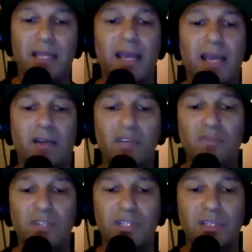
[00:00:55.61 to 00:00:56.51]
like
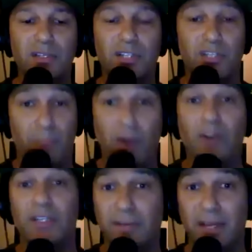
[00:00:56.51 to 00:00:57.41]
Chris was
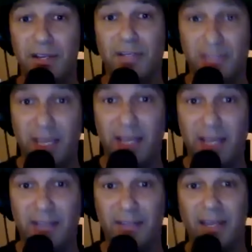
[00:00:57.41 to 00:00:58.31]
smart, and you could tell,